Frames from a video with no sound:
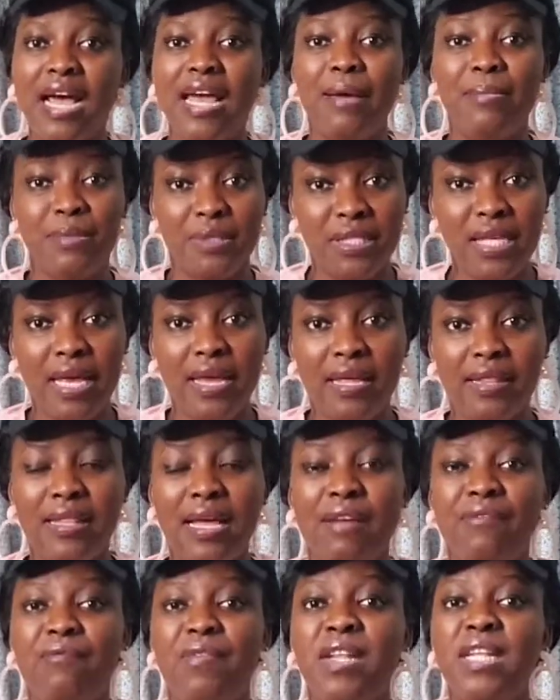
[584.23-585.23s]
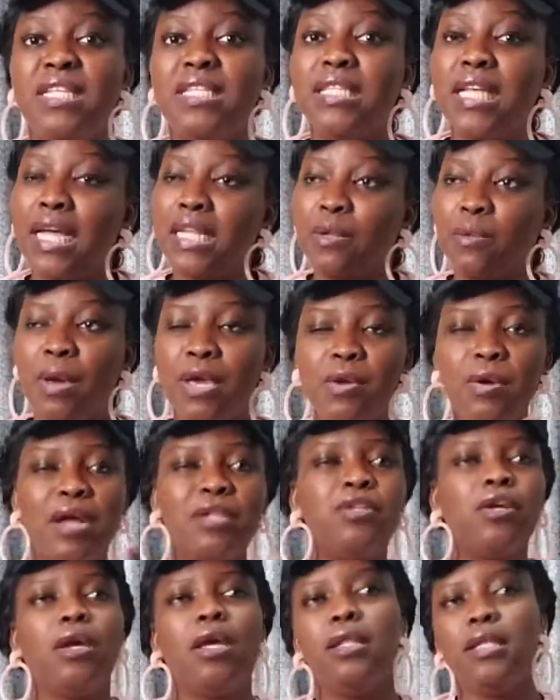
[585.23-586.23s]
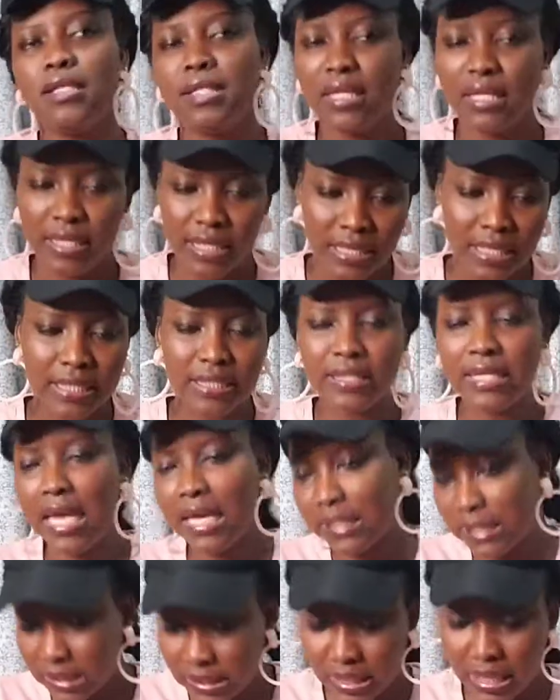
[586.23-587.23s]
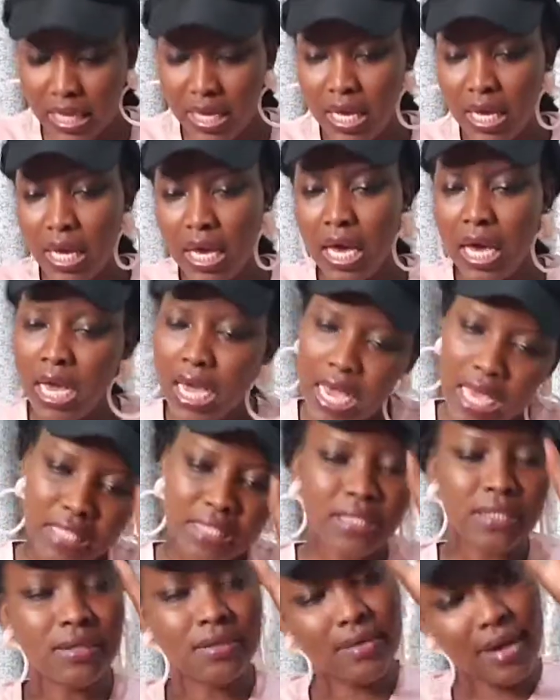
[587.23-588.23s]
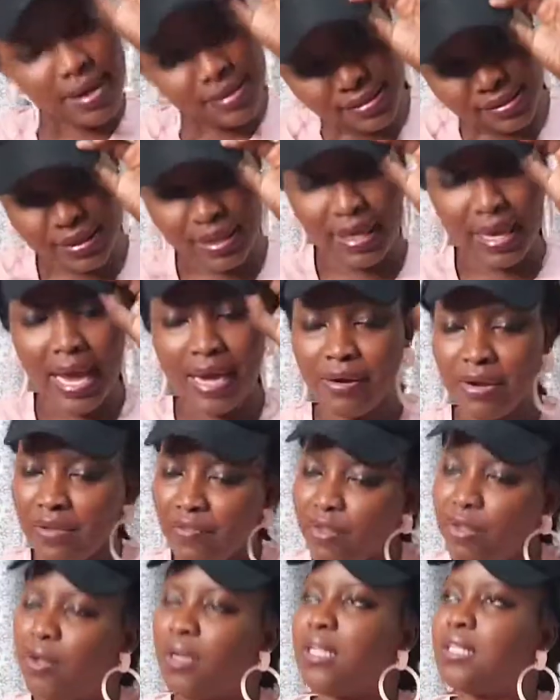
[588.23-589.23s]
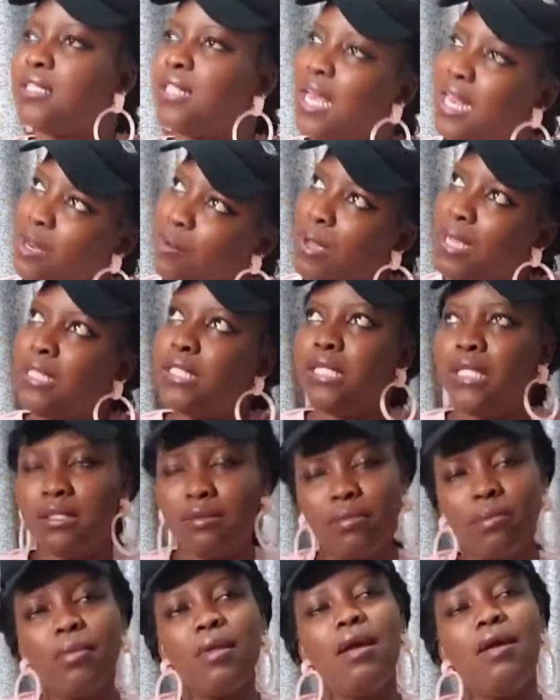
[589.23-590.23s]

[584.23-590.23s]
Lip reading: I am saying that Venita, the way you are talking these days, is crazy. I don't even understand the way she's.